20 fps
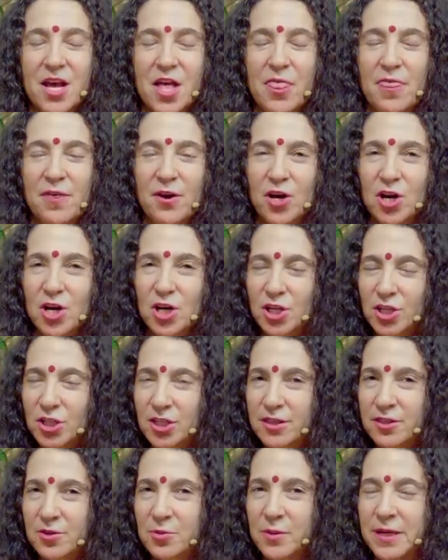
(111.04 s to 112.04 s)
The
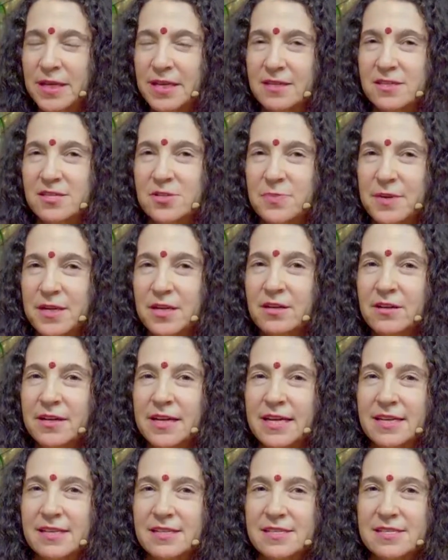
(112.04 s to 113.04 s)
hurt that we
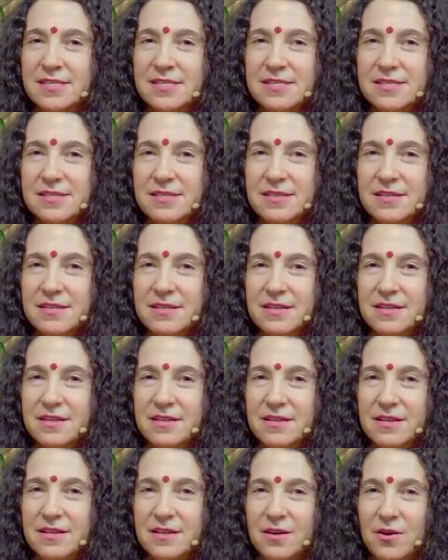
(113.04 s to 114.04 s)
experience
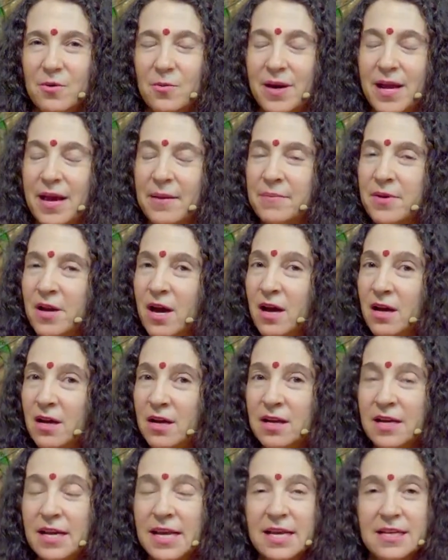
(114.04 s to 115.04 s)
when I'm not
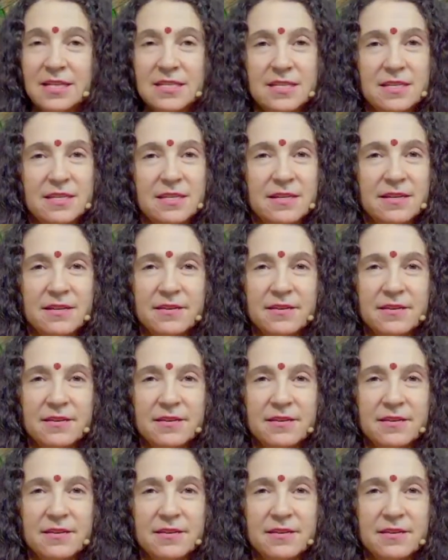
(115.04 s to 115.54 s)
connected